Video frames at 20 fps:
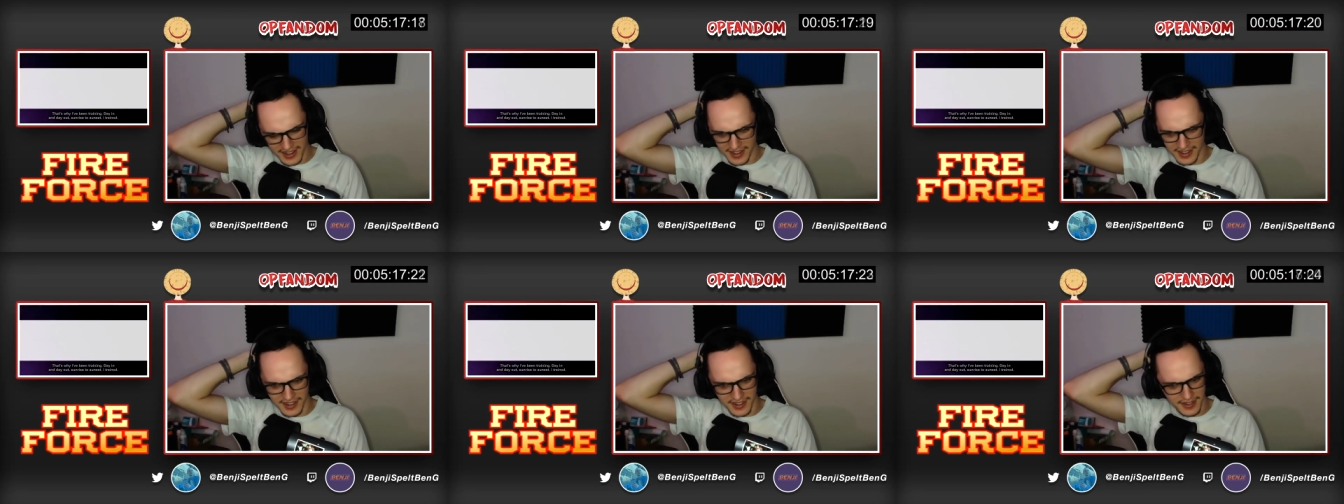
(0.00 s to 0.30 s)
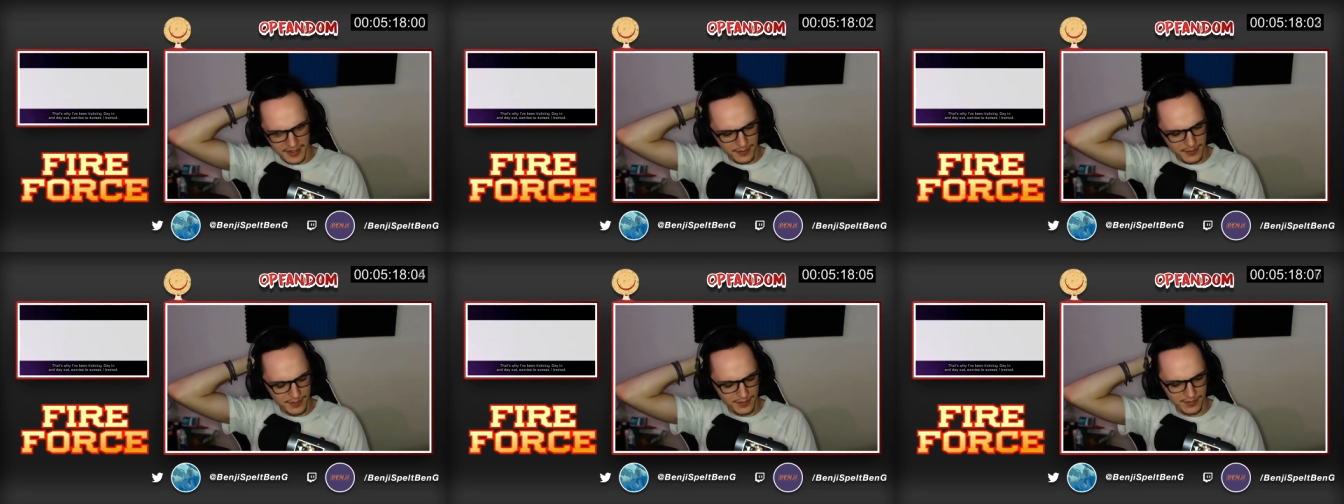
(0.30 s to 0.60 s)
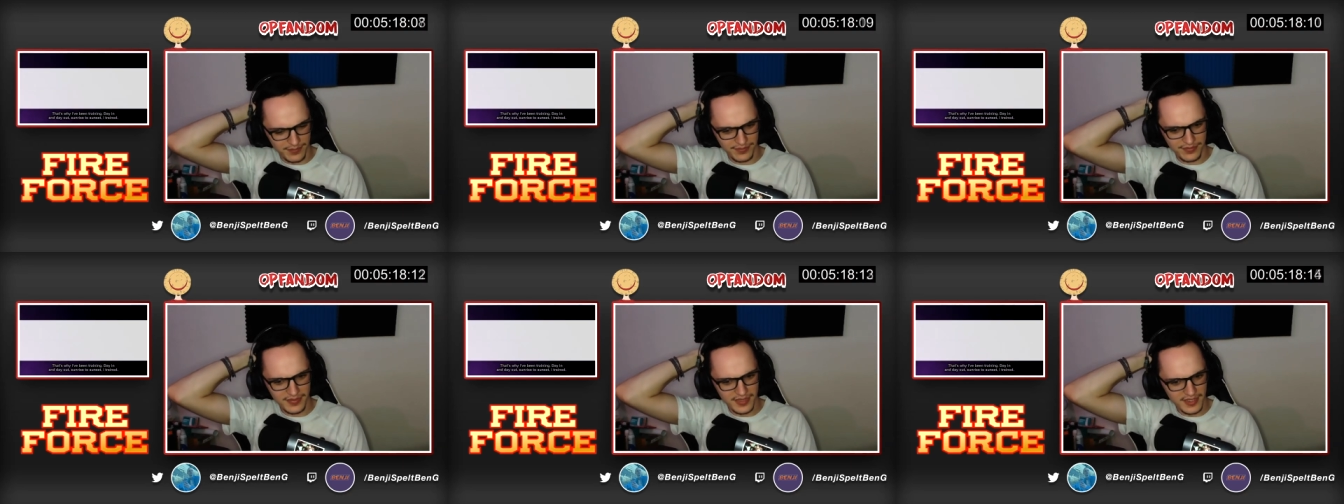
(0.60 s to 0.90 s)

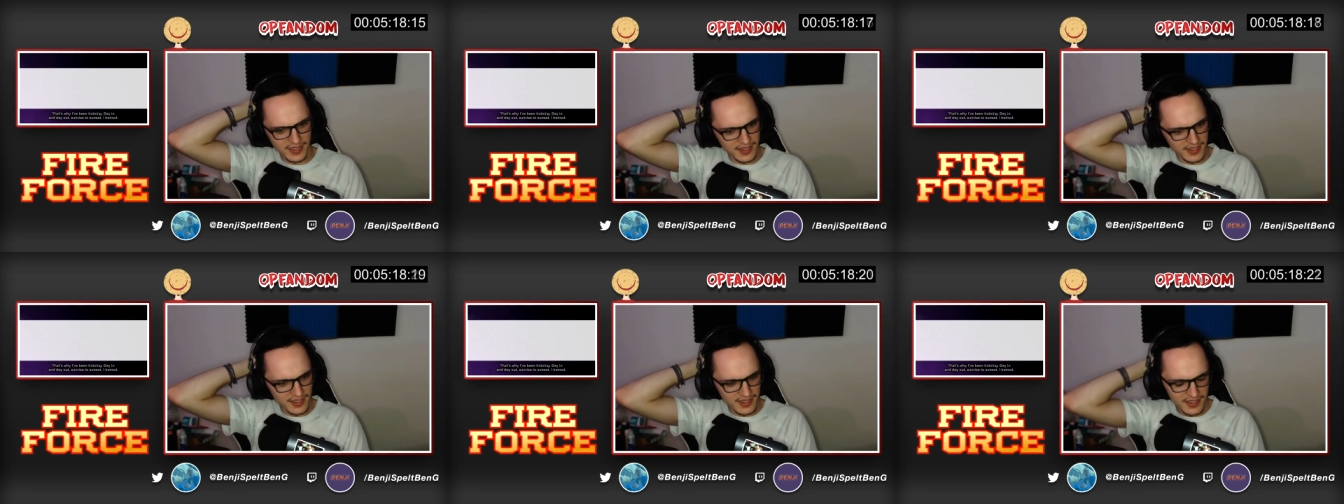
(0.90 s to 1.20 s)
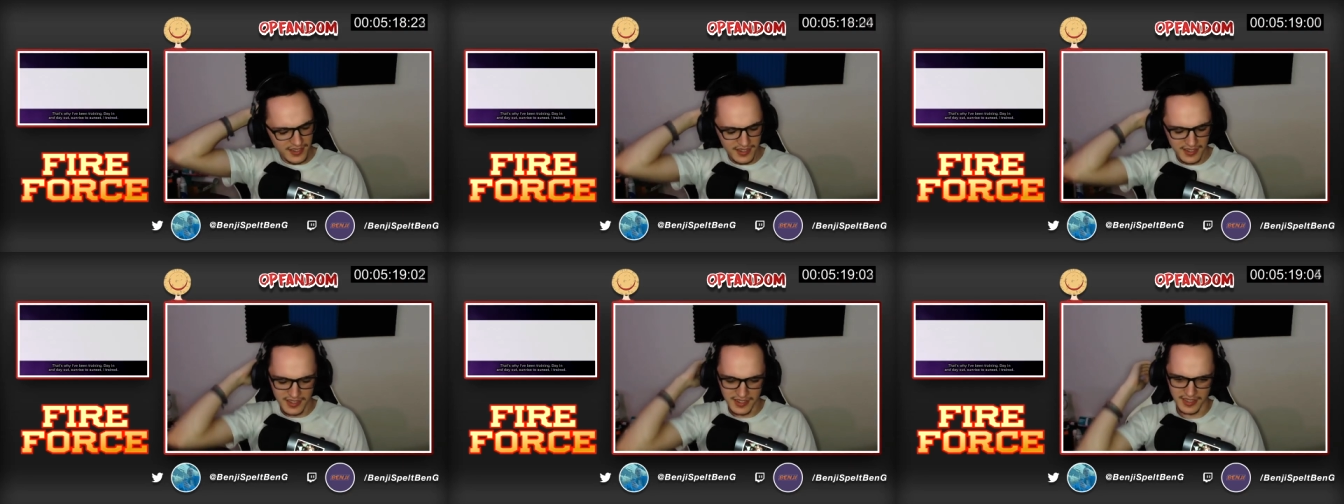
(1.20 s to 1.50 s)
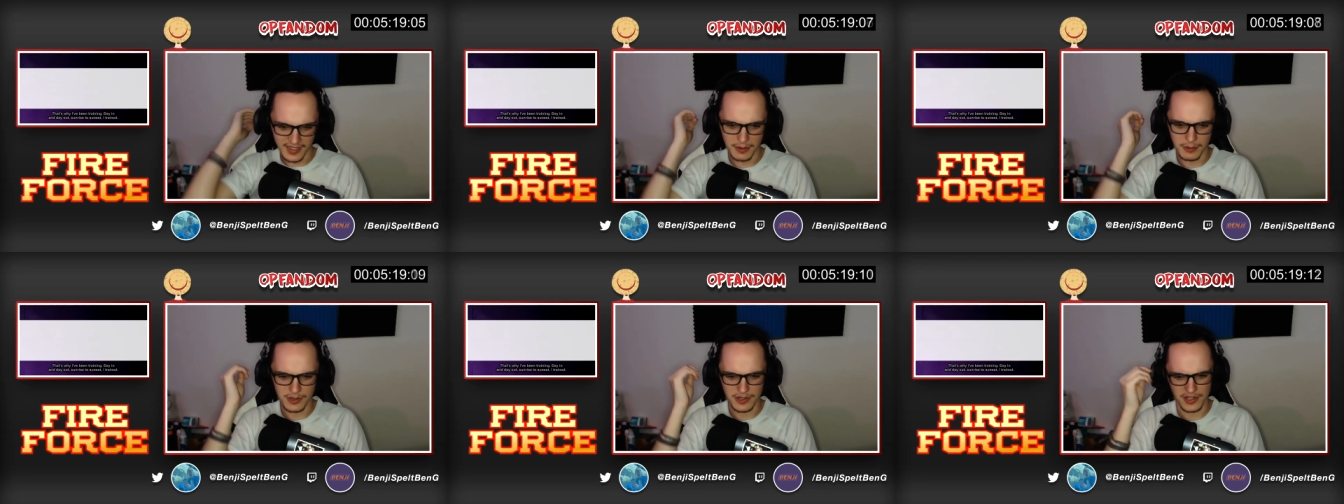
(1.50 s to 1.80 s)
um
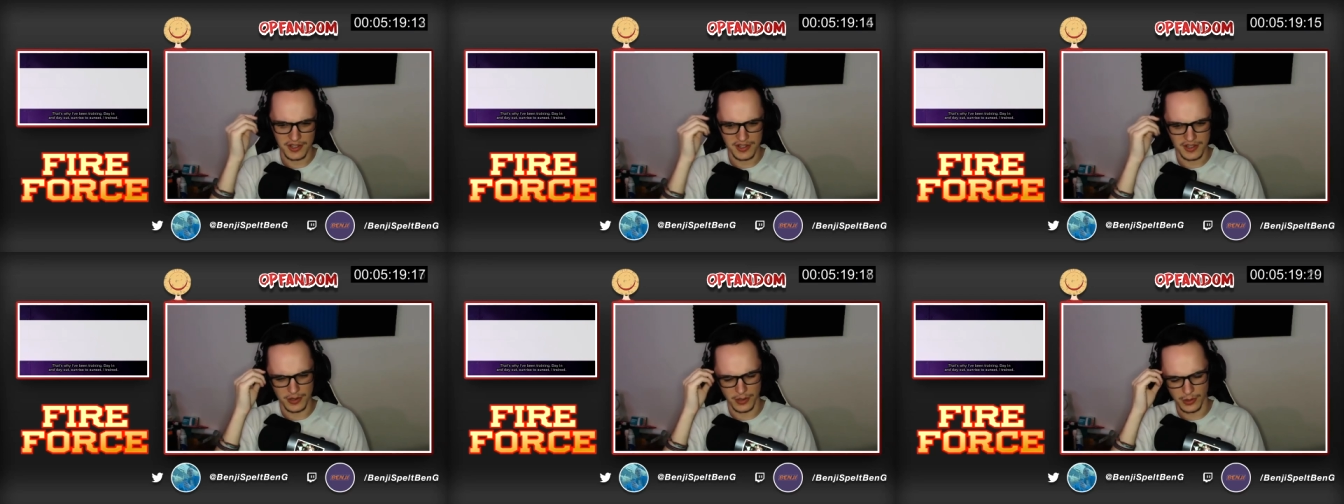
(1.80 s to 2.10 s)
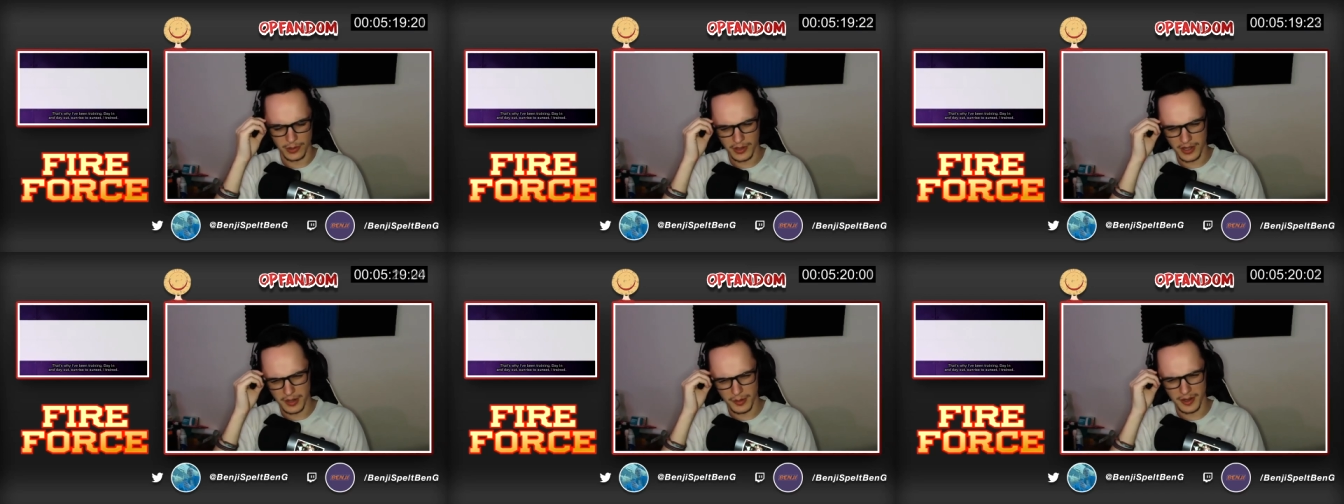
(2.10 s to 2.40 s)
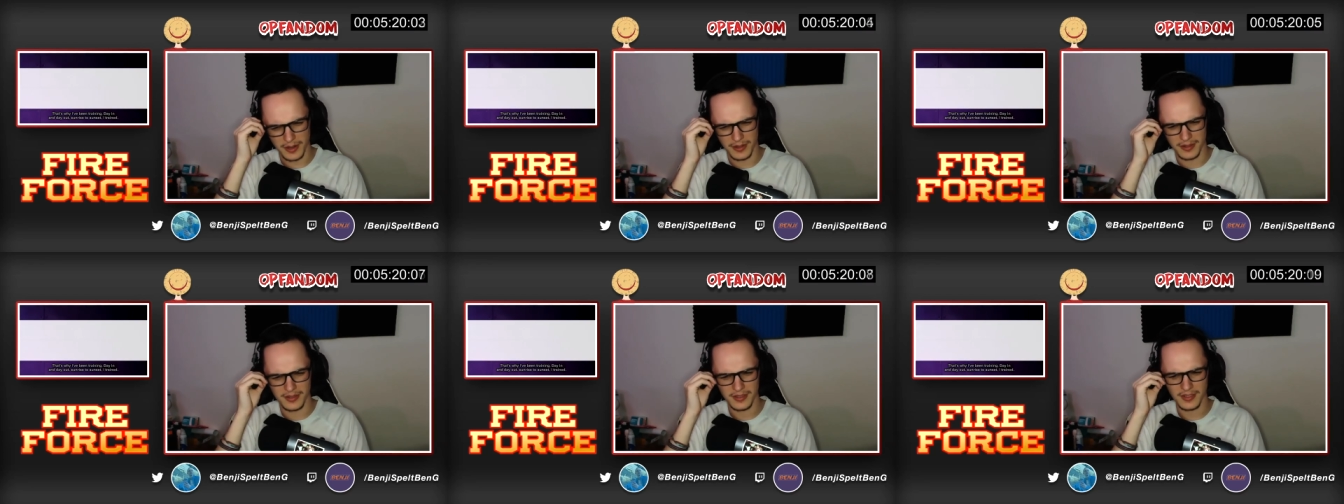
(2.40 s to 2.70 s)
they were just talking
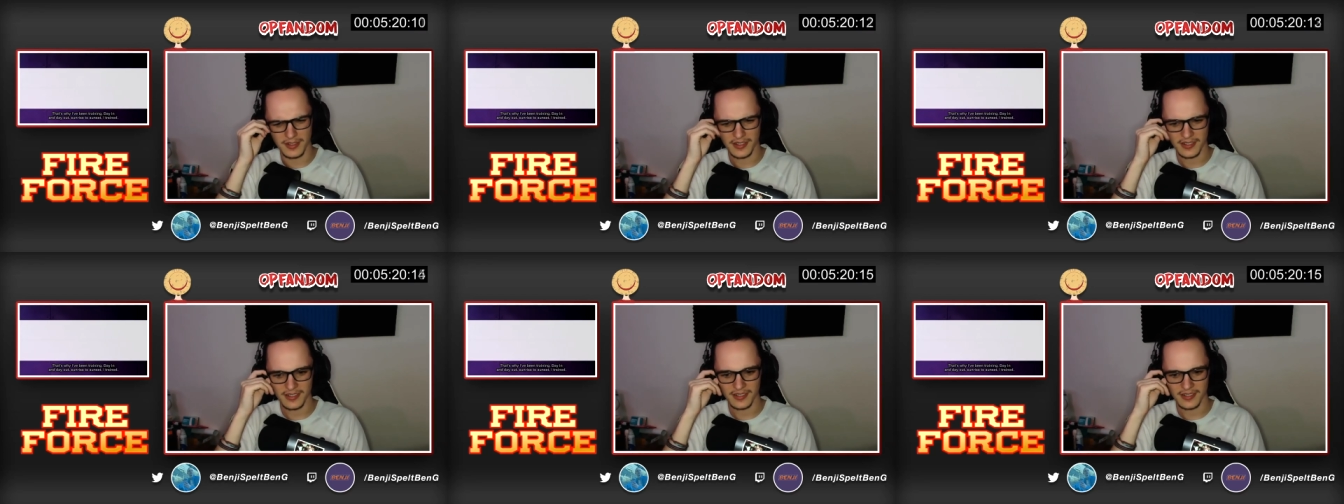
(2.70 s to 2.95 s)
about?